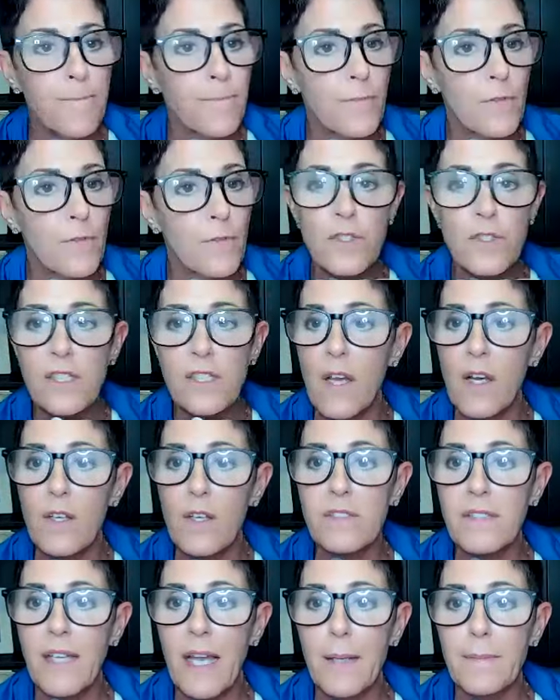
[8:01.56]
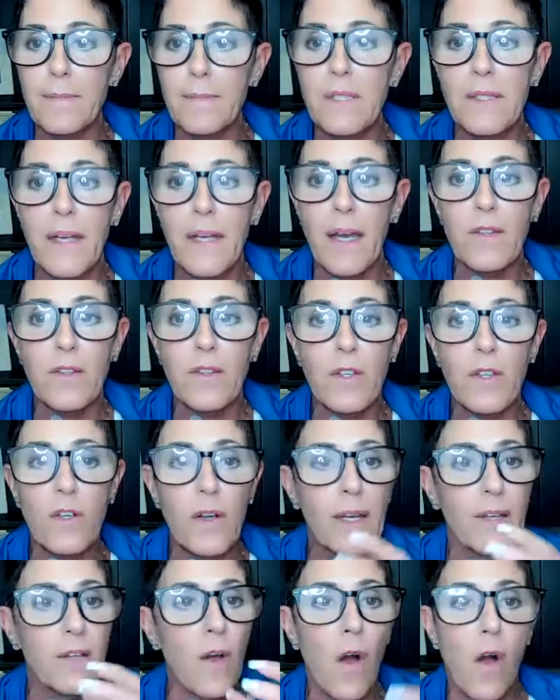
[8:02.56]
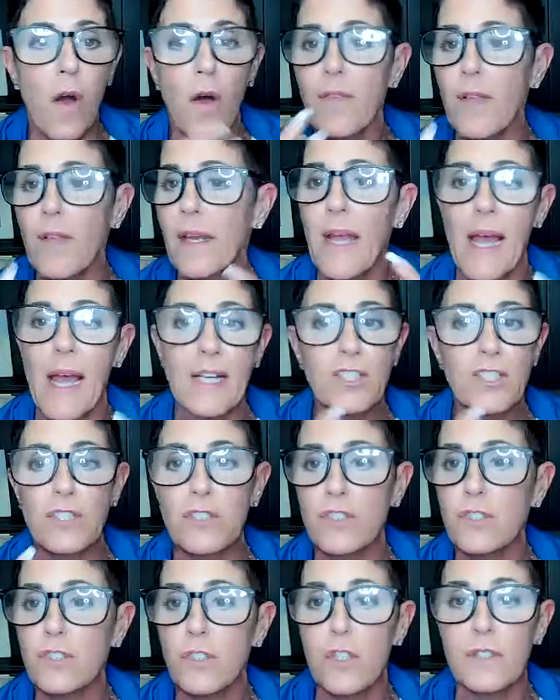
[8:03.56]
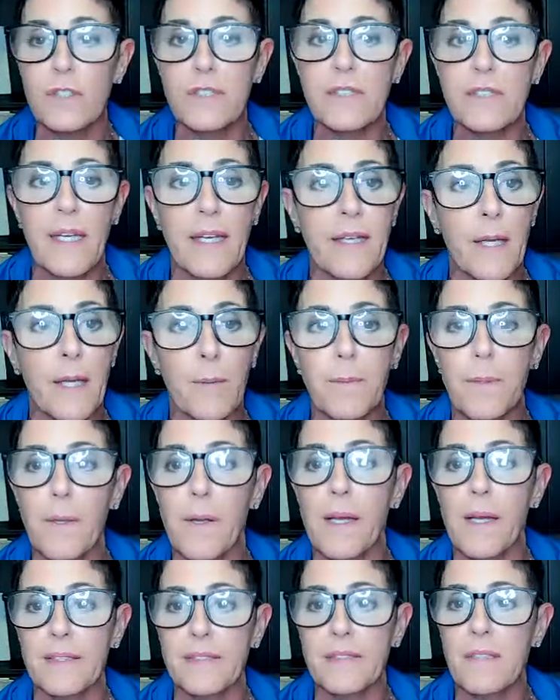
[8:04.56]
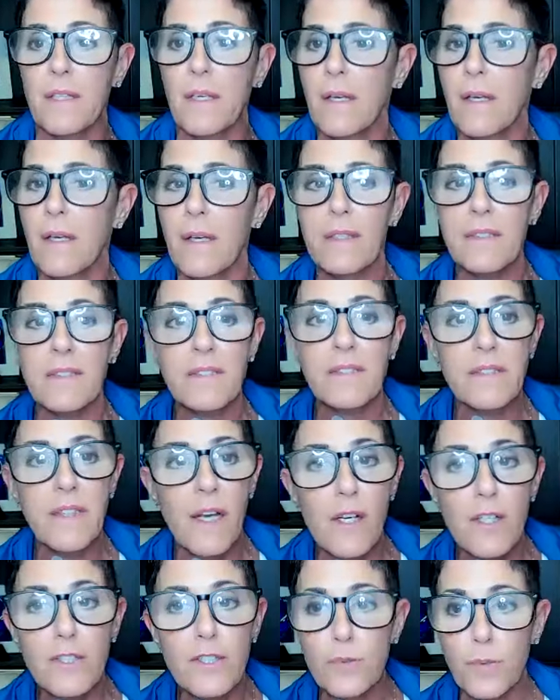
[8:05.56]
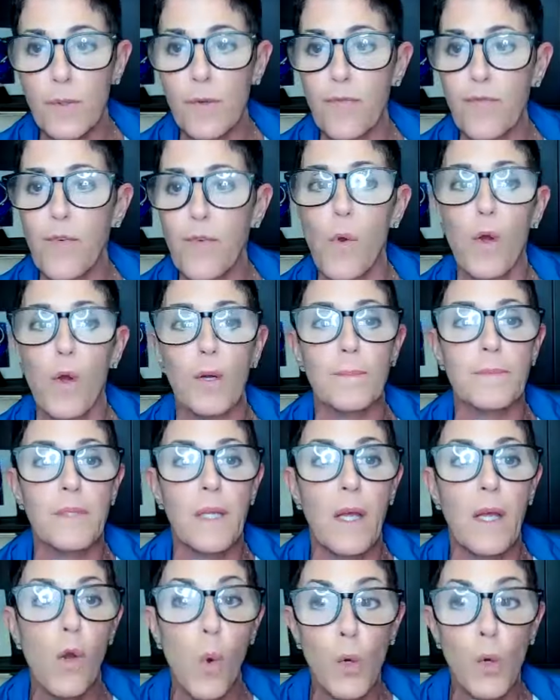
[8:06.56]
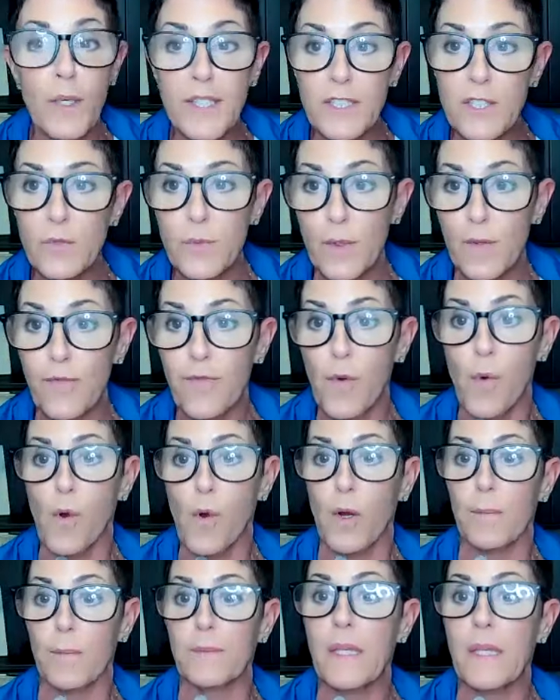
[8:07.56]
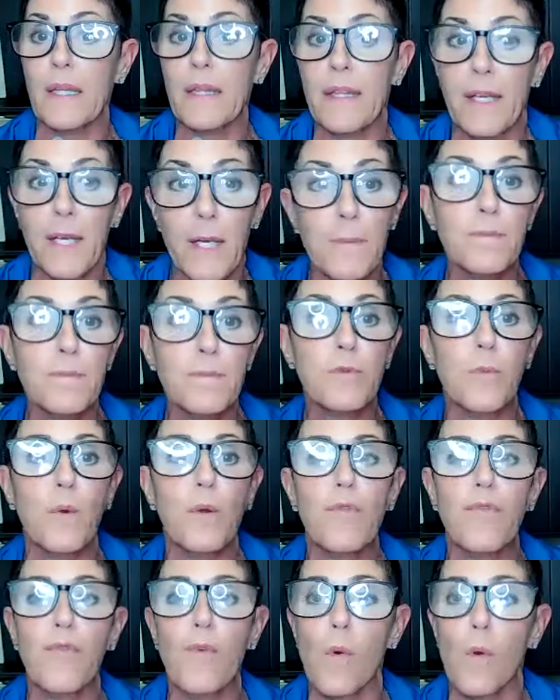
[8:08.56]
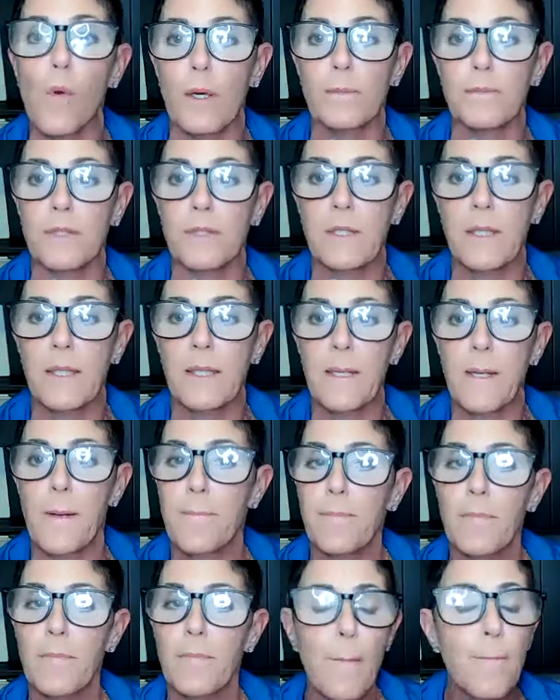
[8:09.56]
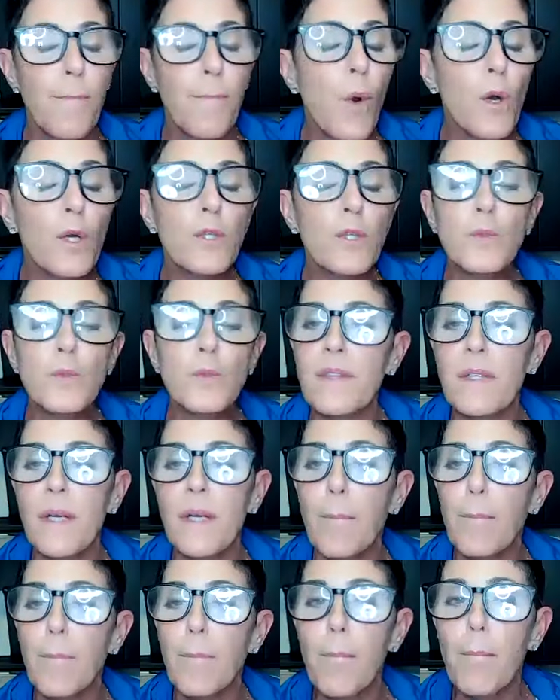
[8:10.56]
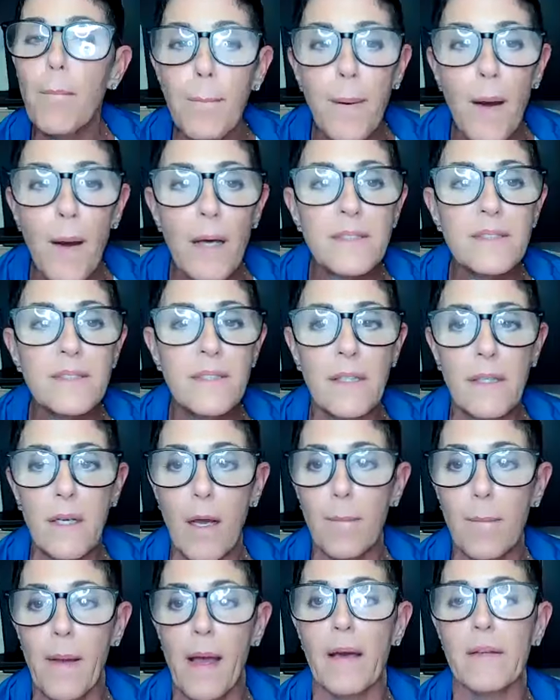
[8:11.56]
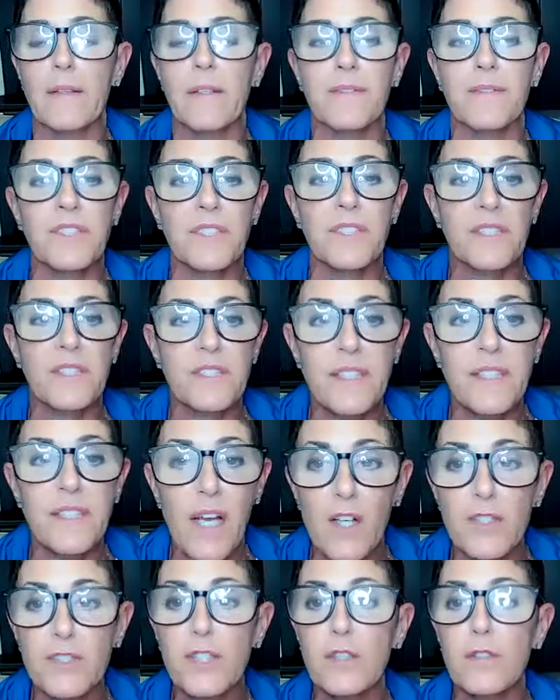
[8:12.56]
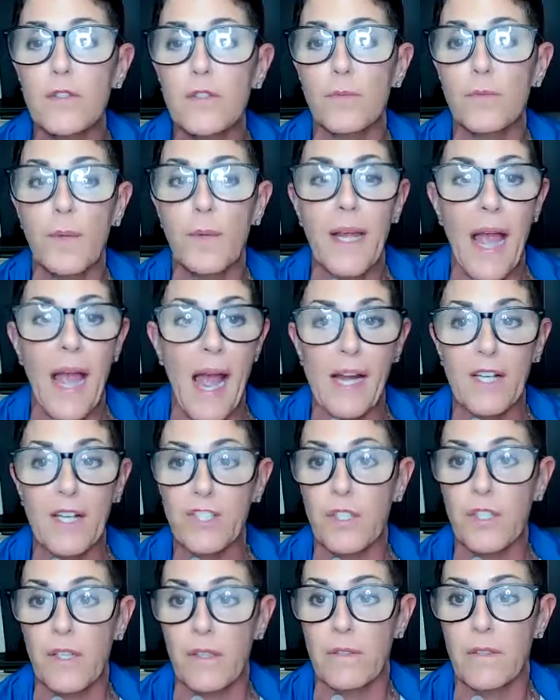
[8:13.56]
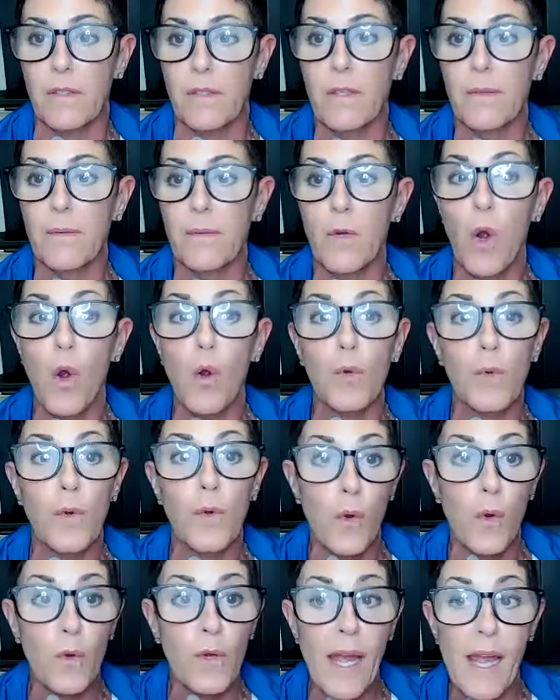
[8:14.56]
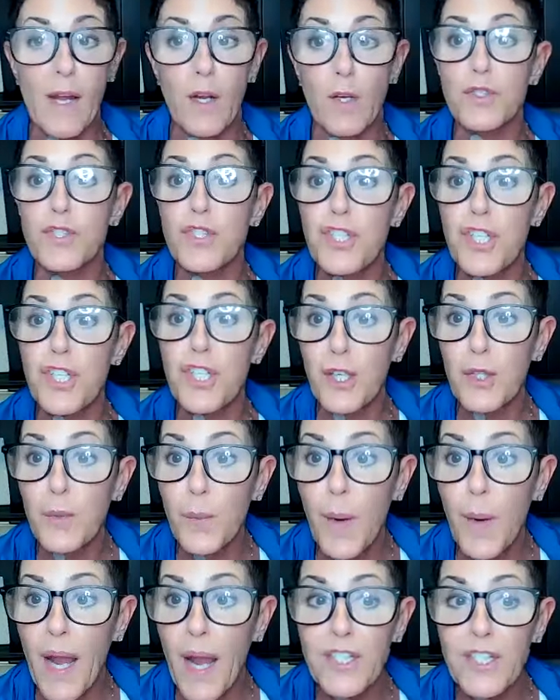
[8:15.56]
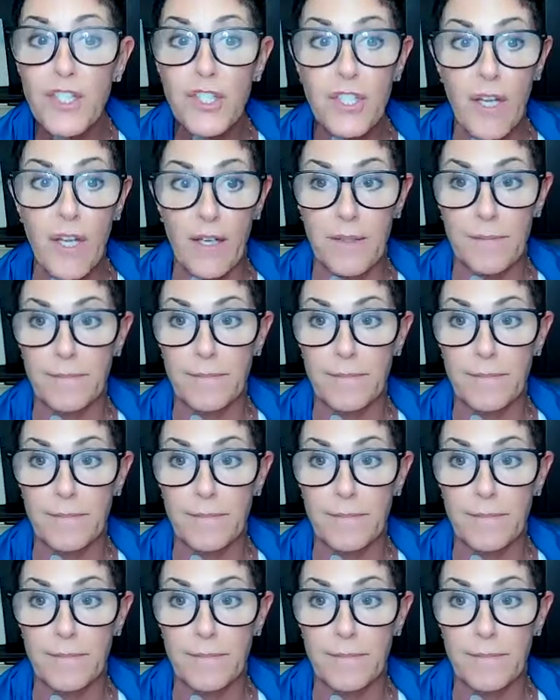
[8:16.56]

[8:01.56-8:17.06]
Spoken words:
those cells came together, and all that action started taking place. Cells were formed, organs were formed, limbs were formed, born with an abundant amount of cellular reaction or generation